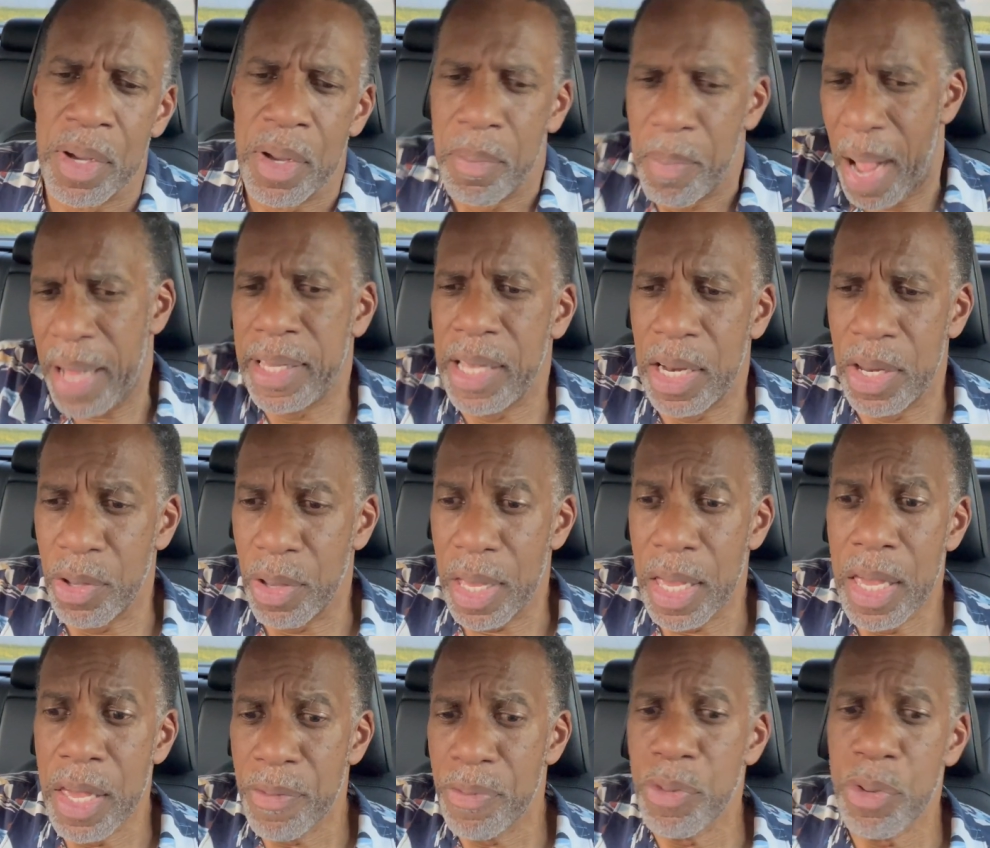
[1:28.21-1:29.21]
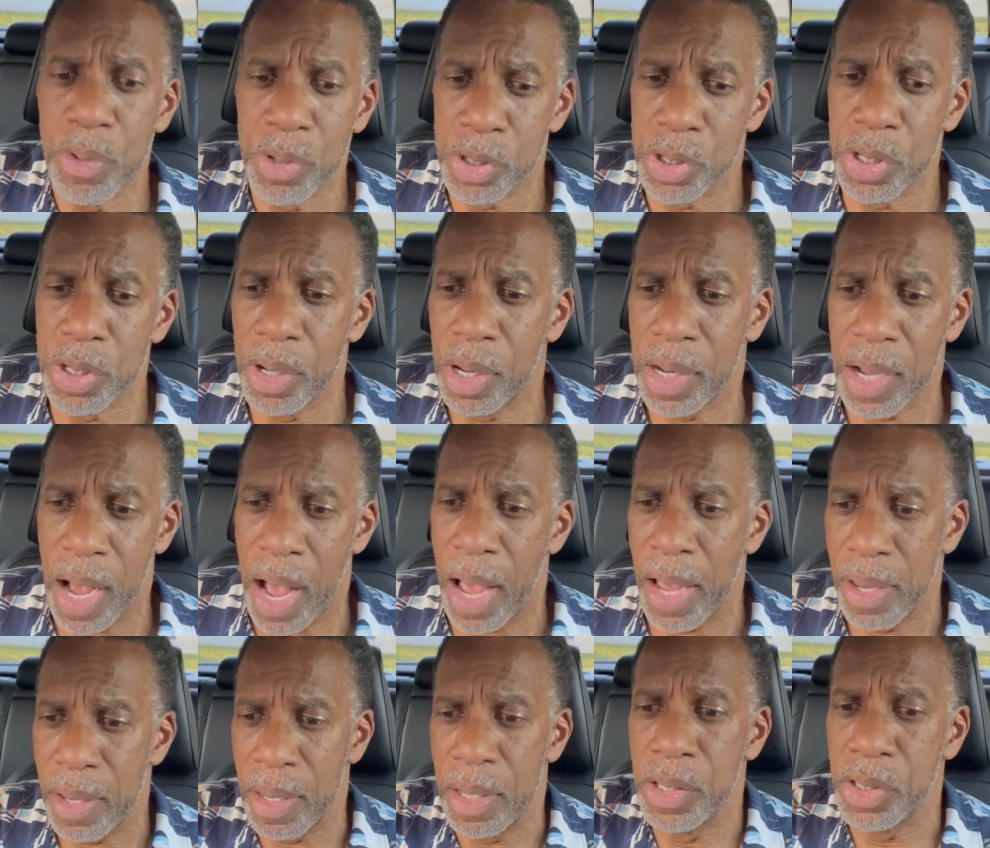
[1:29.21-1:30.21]
But I'm telling you, if you see your car
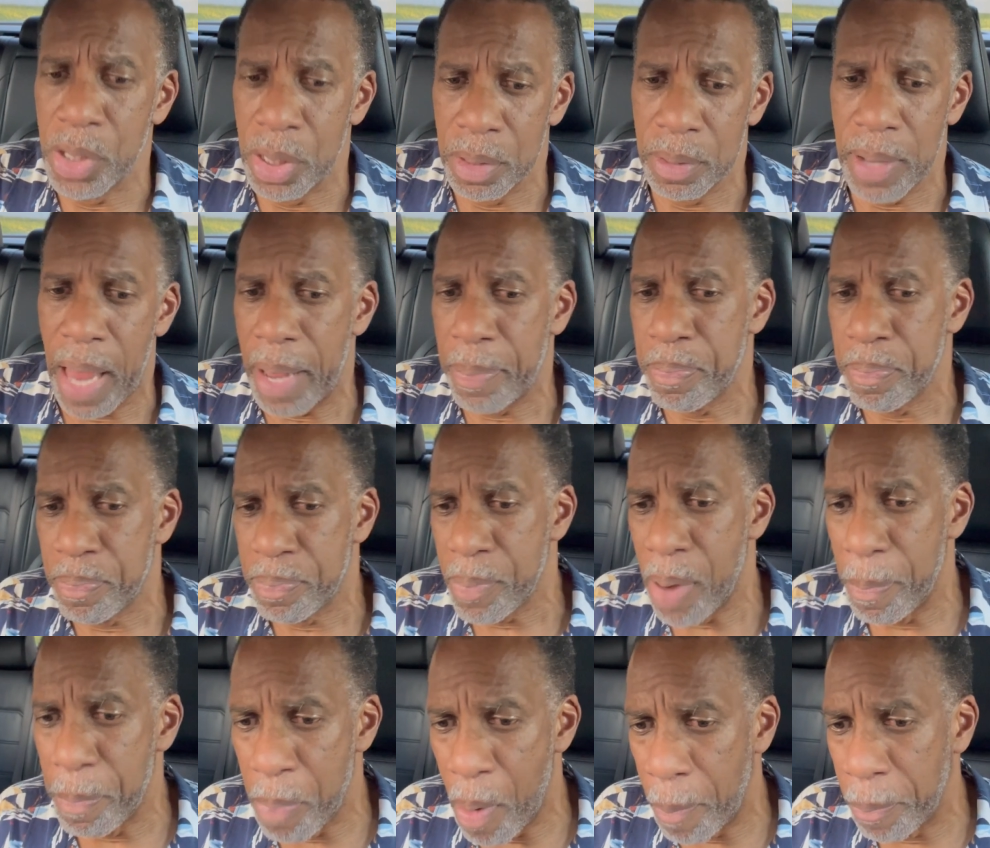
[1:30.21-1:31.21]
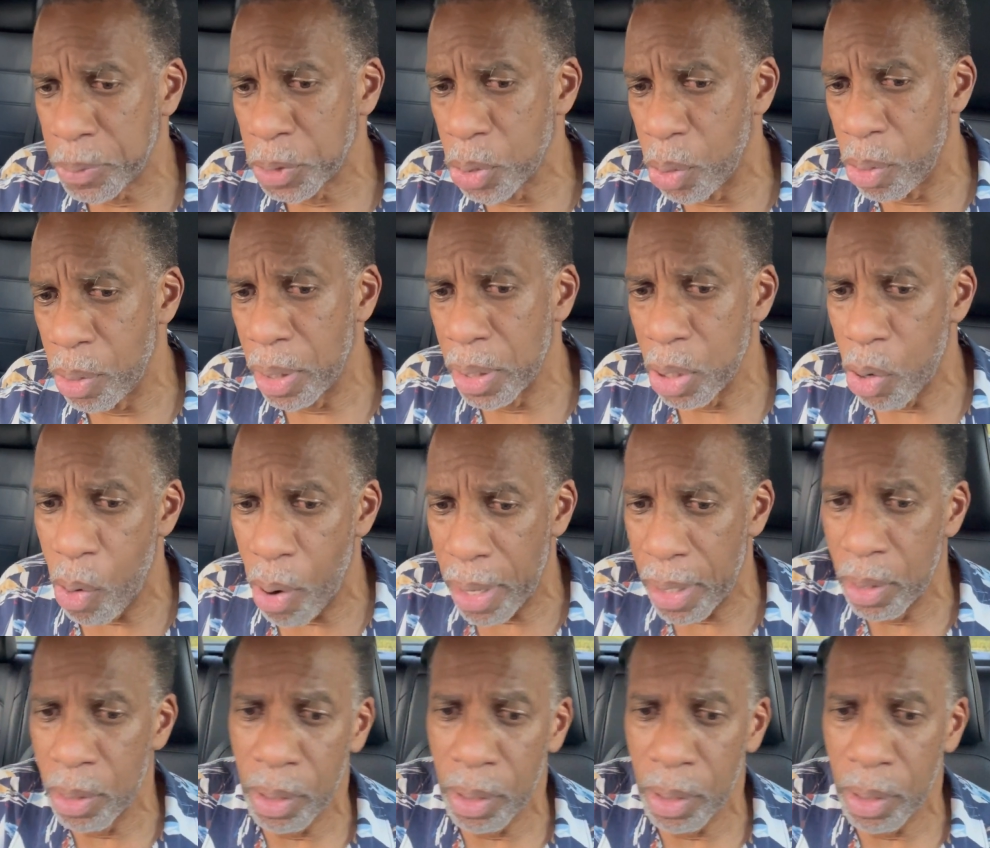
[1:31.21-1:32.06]
engine light pop on, the oil